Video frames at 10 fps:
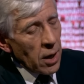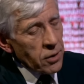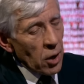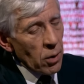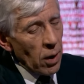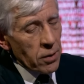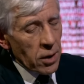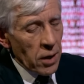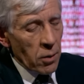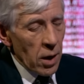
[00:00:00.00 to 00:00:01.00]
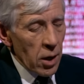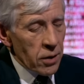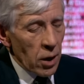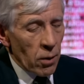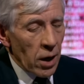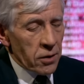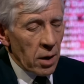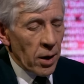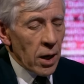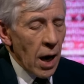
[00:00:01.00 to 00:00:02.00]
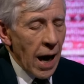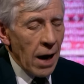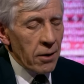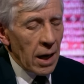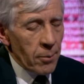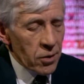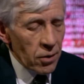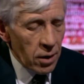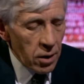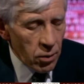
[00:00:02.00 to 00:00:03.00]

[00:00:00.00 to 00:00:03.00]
So you're asking me, how can I be certain?